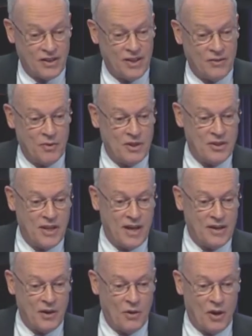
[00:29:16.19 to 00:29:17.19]
and we
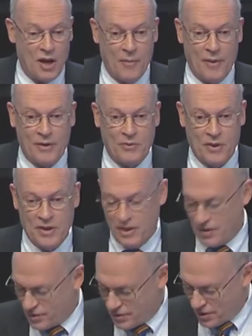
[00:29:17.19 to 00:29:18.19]
had no comment. We
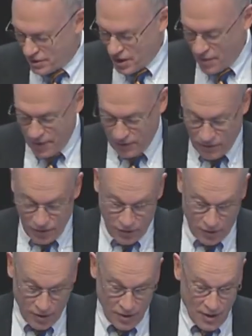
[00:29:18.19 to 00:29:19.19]
didn't comment further.